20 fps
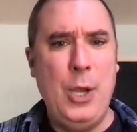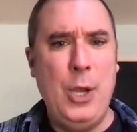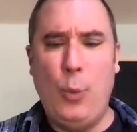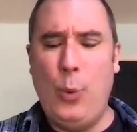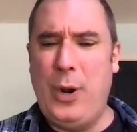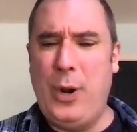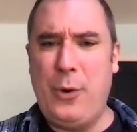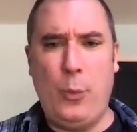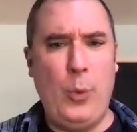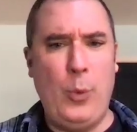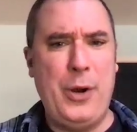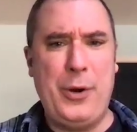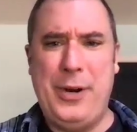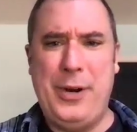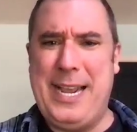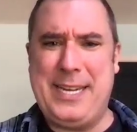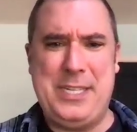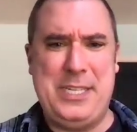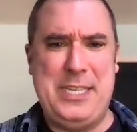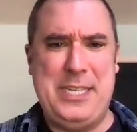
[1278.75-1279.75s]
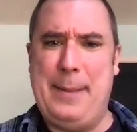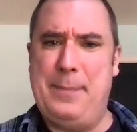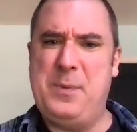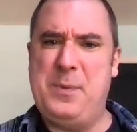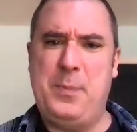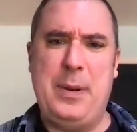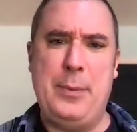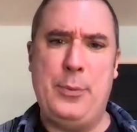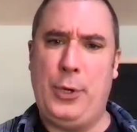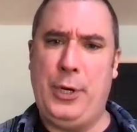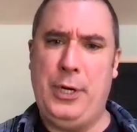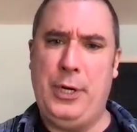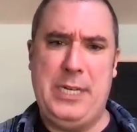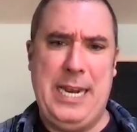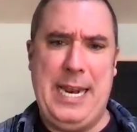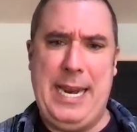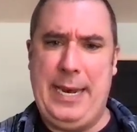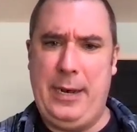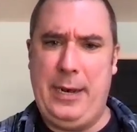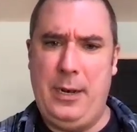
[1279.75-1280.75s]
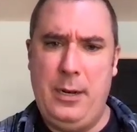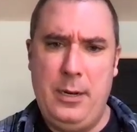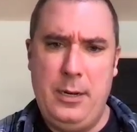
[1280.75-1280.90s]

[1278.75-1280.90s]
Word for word: What are what are next steps people can take?